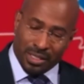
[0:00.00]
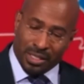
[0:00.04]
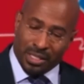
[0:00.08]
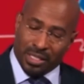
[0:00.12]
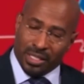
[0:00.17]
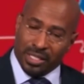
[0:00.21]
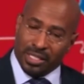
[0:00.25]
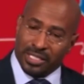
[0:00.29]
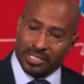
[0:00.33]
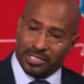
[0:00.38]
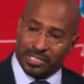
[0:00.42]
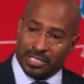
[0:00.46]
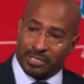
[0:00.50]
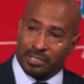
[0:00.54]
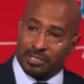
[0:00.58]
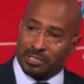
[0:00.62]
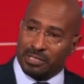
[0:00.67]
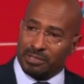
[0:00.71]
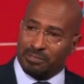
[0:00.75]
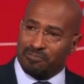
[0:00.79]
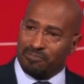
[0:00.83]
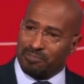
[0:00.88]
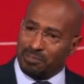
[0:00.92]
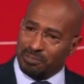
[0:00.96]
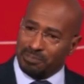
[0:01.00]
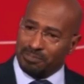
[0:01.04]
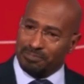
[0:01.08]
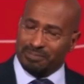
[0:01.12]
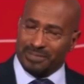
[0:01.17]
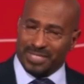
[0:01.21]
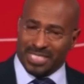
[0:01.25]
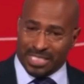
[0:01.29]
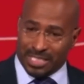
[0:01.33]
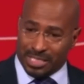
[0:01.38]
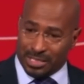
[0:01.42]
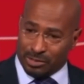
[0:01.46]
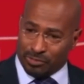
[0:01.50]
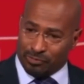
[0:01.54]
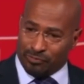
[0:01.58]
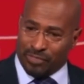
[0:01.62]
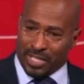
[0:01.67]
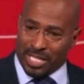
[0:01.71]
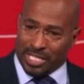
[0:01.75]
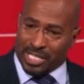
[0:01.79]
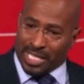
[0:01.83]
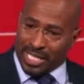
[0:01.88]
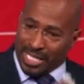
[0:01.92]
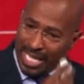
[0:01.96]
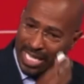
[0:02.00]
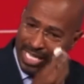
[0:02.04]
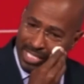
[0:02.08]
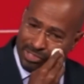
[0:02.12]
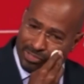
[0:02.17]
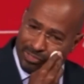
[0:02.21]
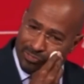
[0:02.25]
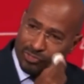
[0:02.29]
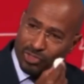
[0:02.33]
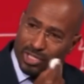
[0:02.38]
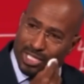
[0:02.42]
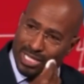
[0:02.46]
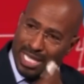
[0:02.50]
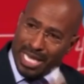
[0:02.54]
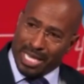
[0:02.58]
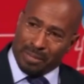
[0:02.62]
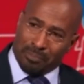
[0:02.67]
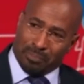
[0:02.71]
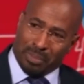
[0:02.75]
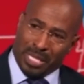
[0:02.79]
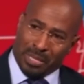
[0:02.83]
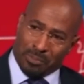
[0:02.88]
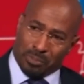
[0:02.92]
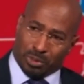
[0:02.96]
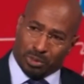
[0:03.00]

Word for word: This is vindication for a lot of people.